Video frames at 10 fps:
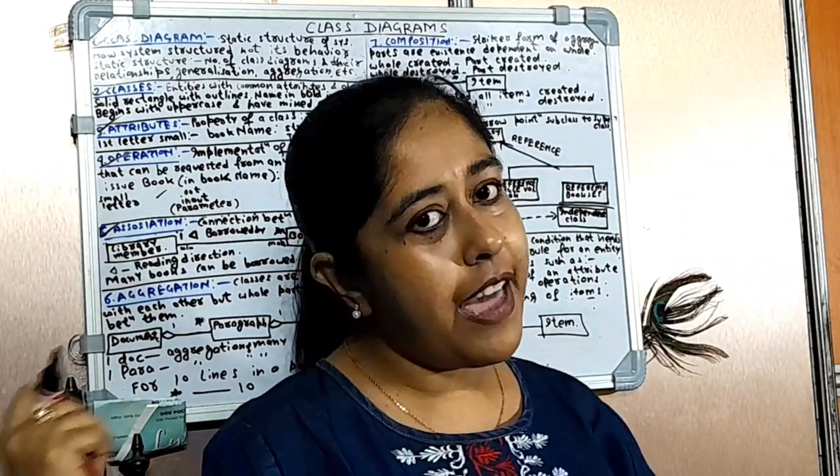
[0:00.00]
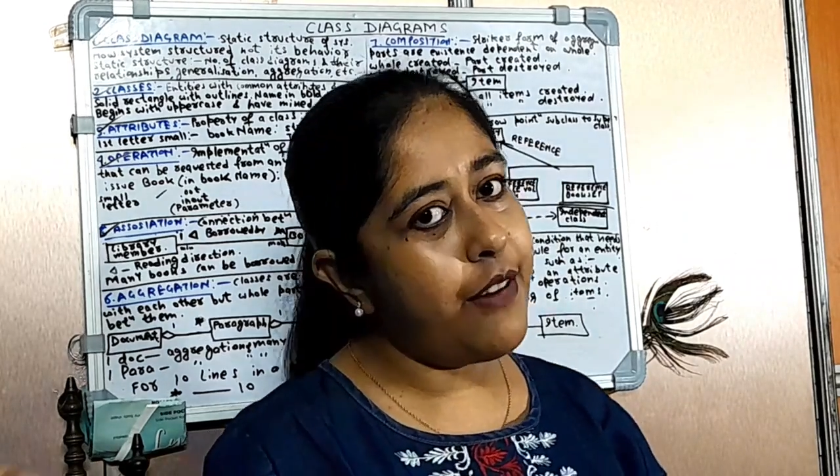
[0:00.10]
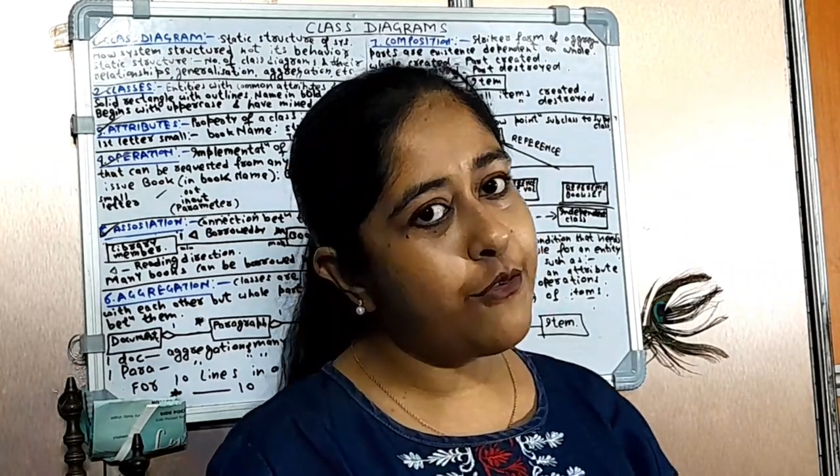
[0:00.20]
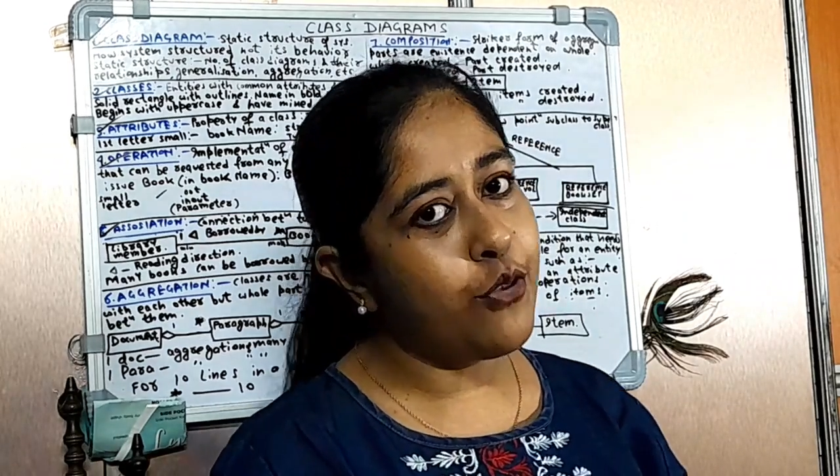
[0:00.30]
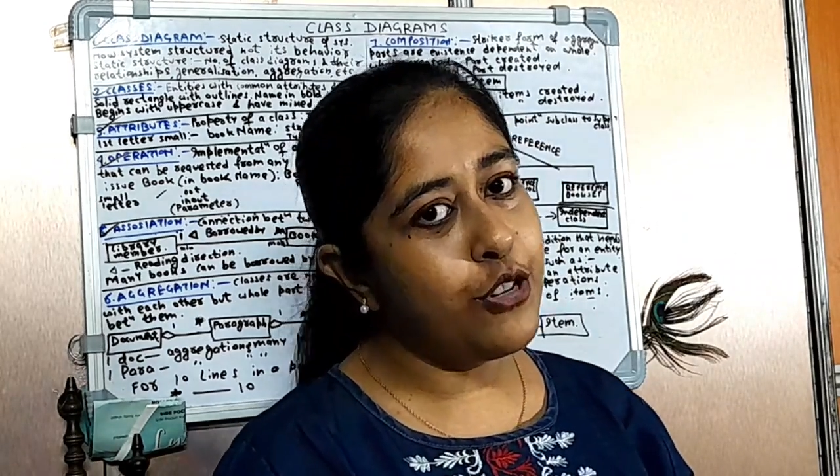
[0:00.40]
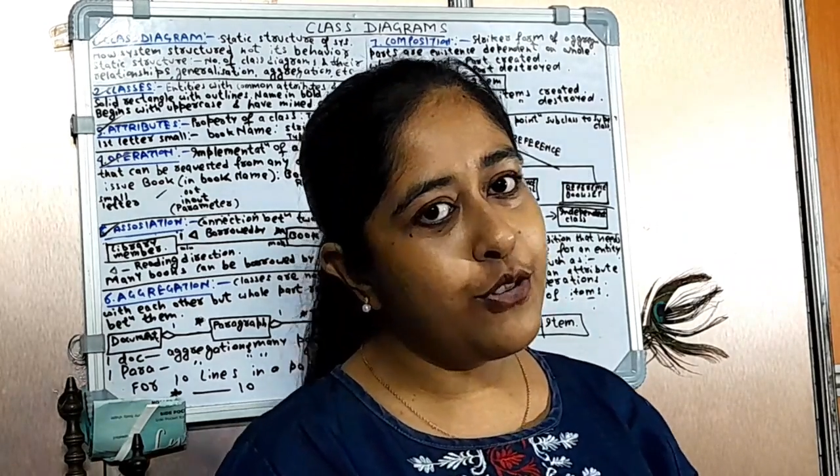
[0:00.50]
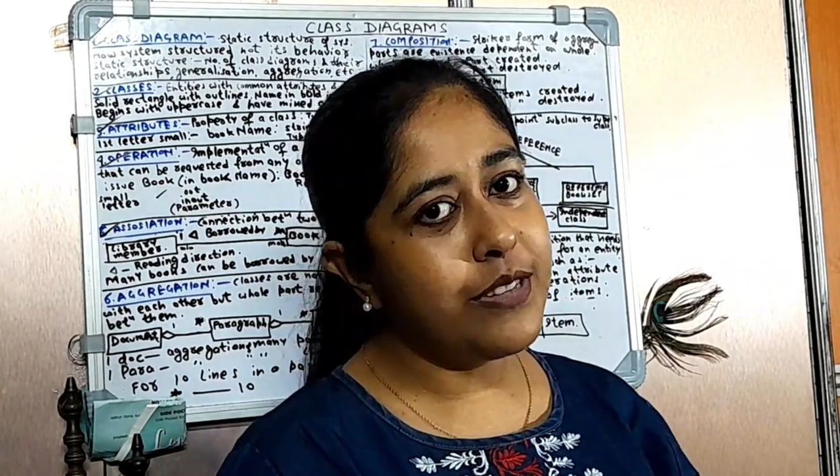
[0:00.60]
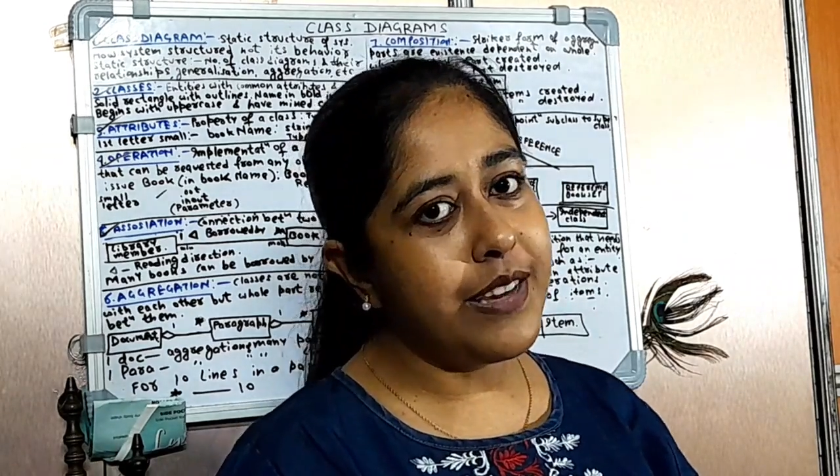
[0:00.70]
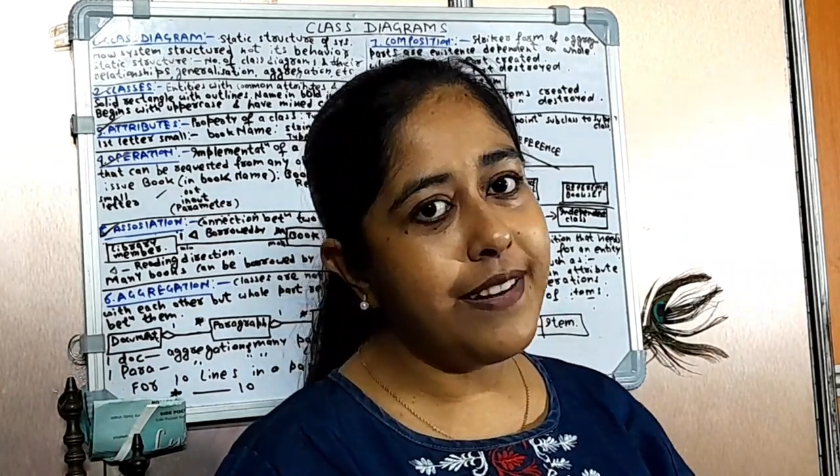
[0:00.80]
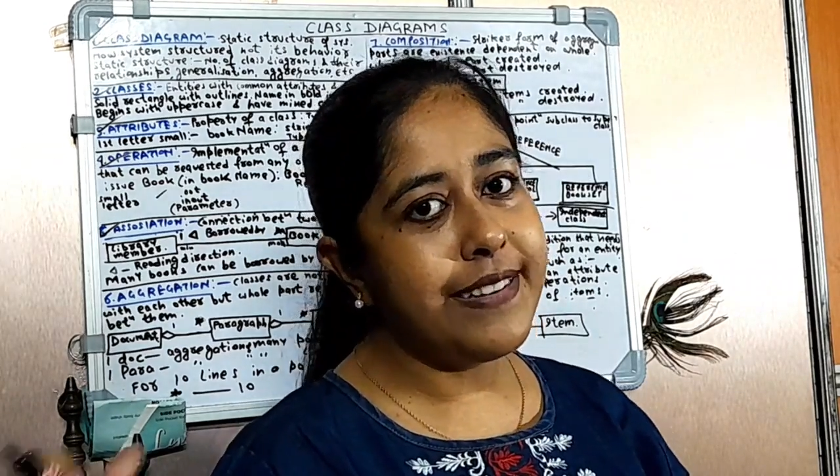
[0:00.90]
I have told you
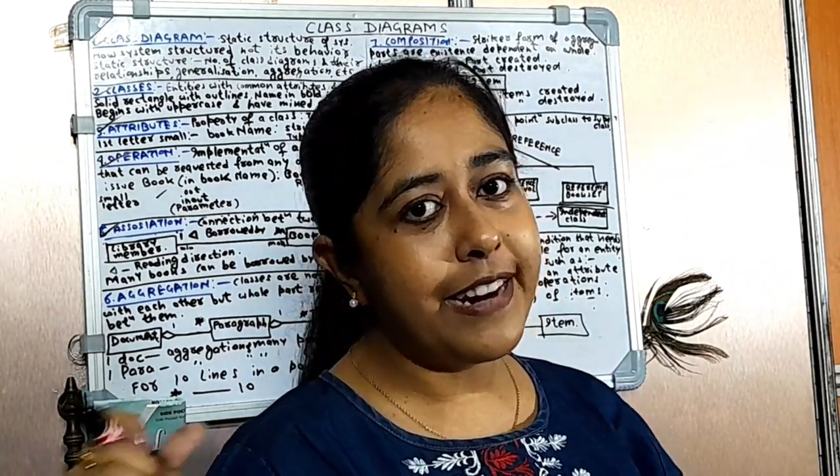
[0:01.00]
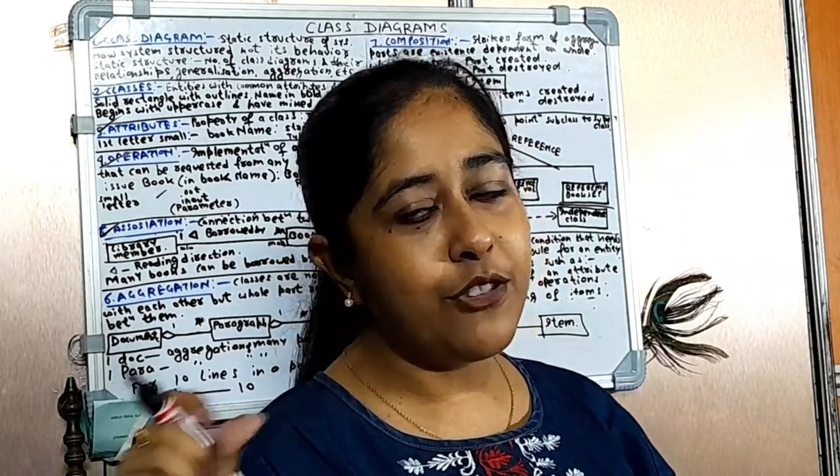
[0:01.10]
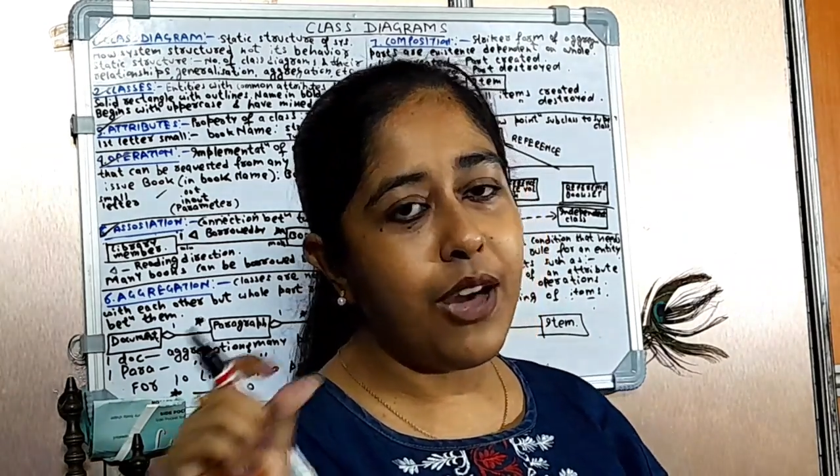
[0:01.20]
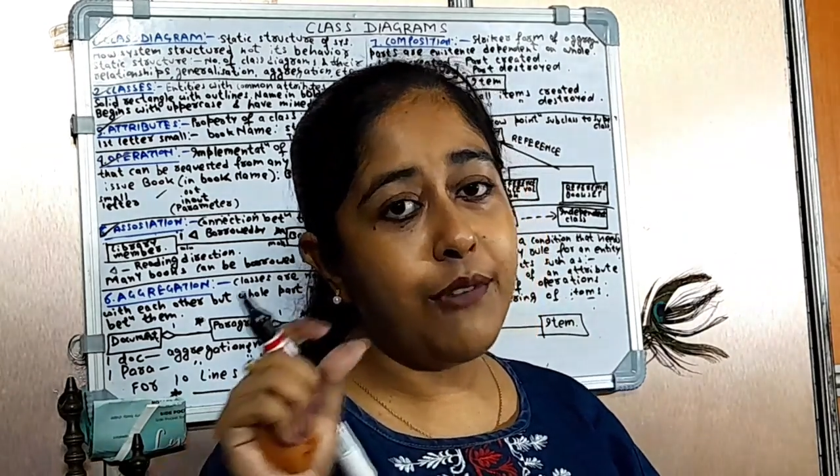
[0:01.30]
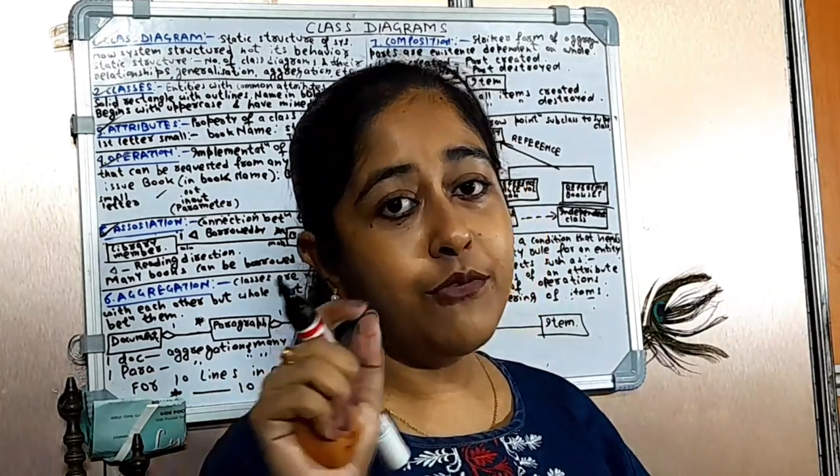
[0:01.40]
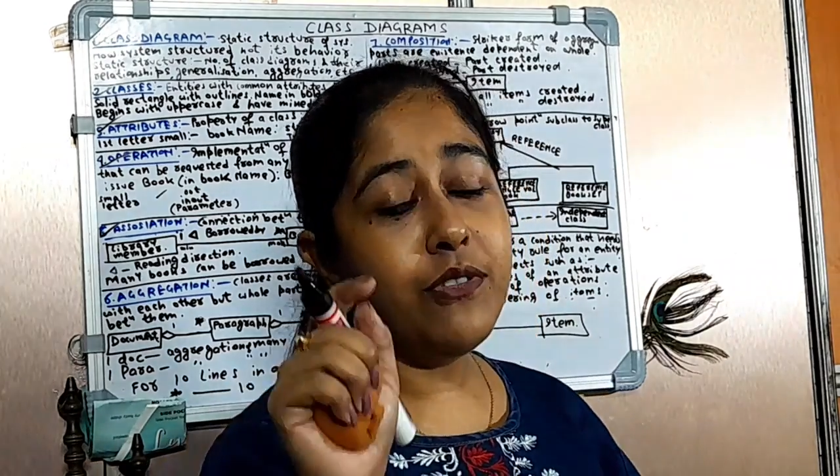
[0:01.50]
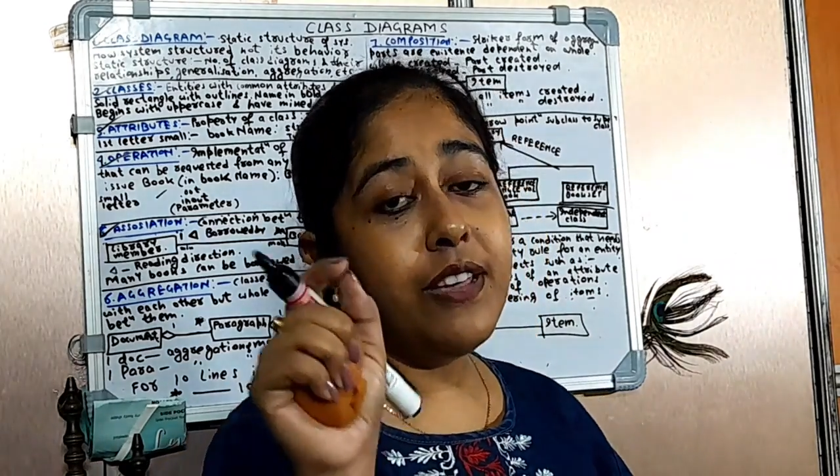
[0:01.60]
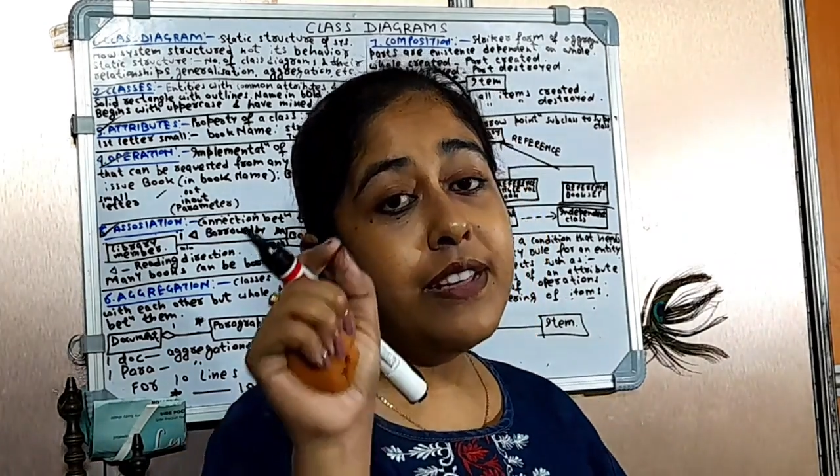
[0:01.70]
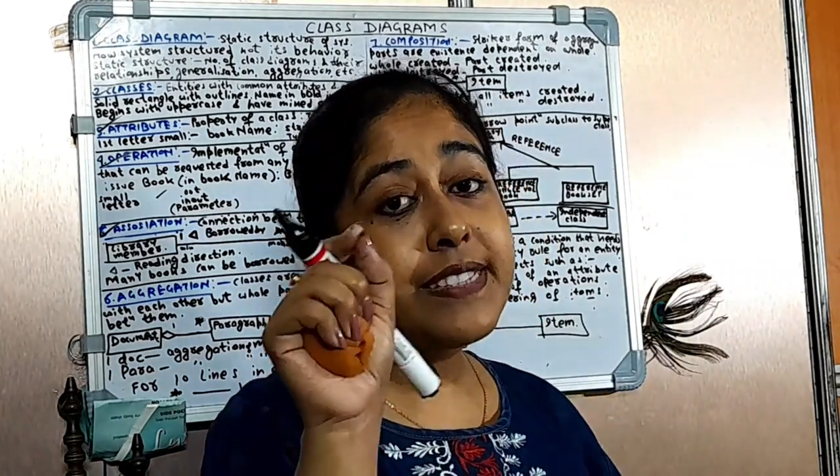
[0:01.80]
there that you have to